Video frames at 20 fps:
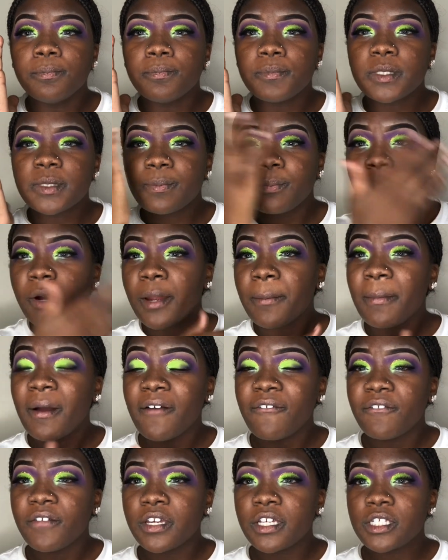spray
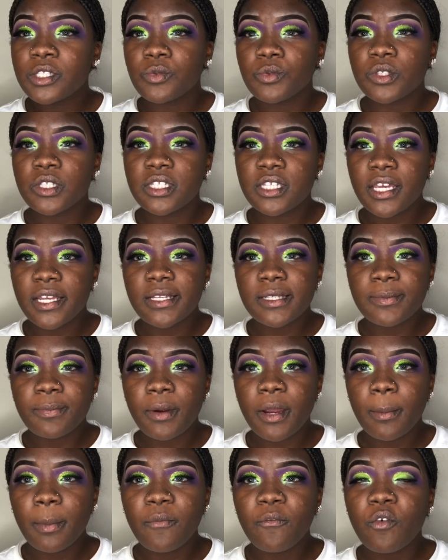my face with setting
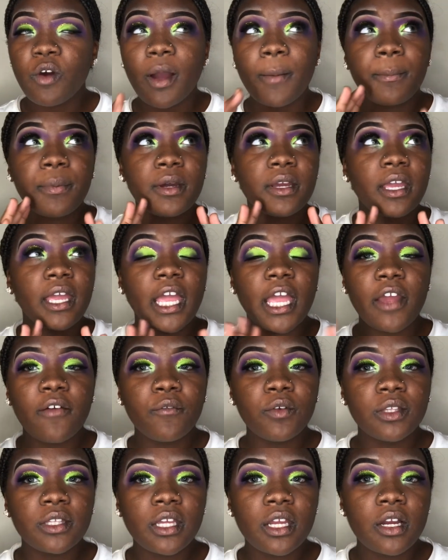spray before I put
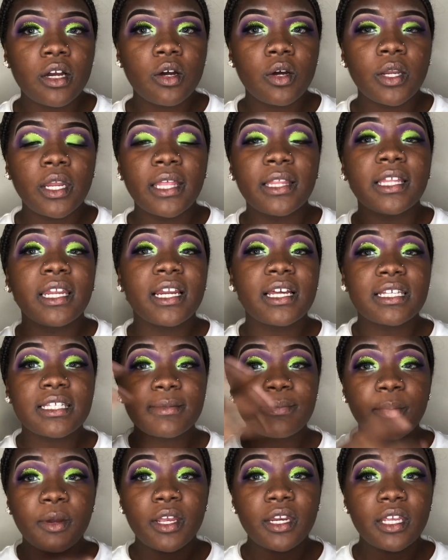everything on, and then I
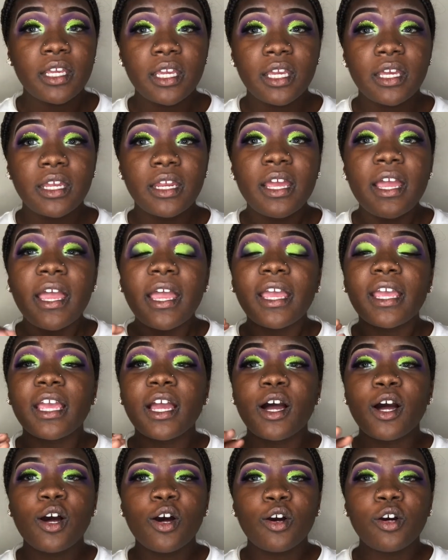spray it again, it
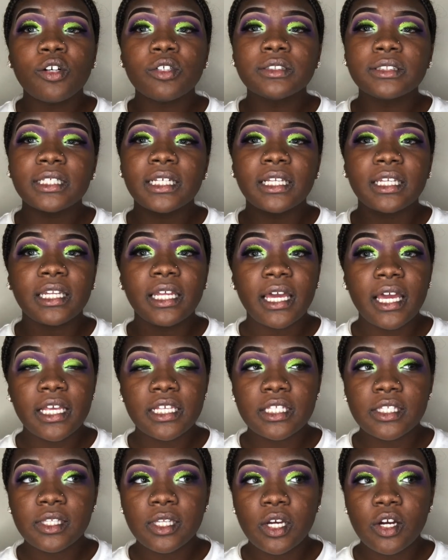holds, it
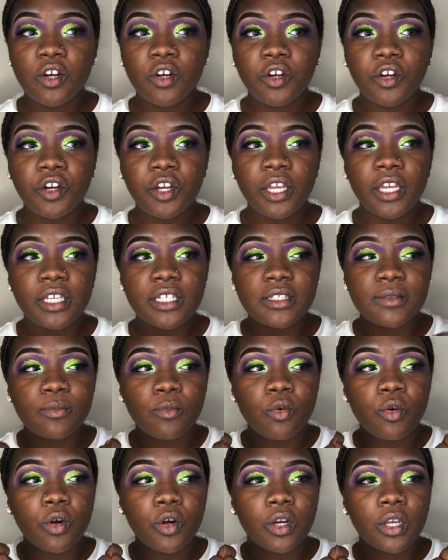lasts longer, it's
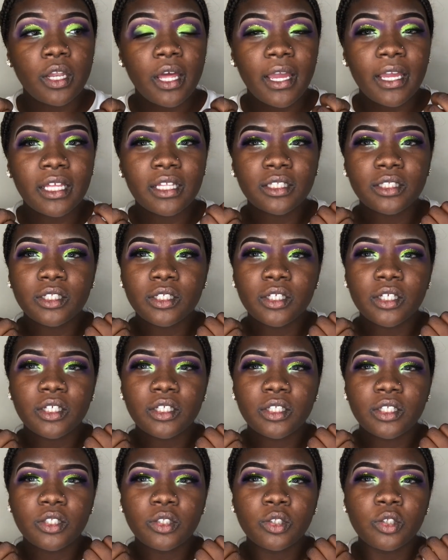more like
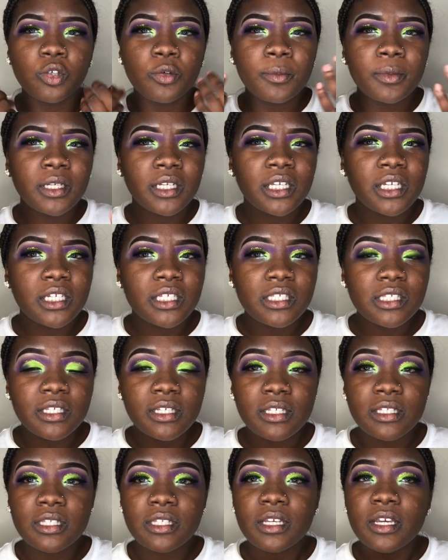luminous,
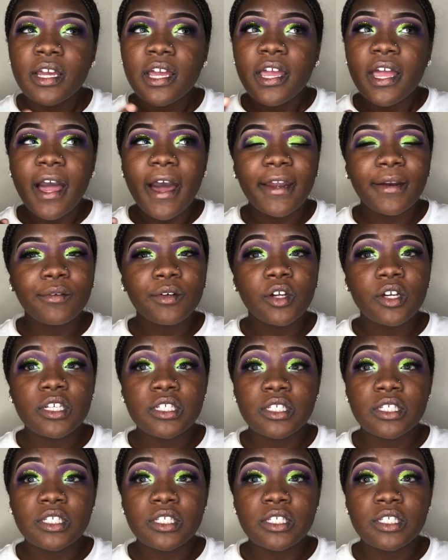I don't know,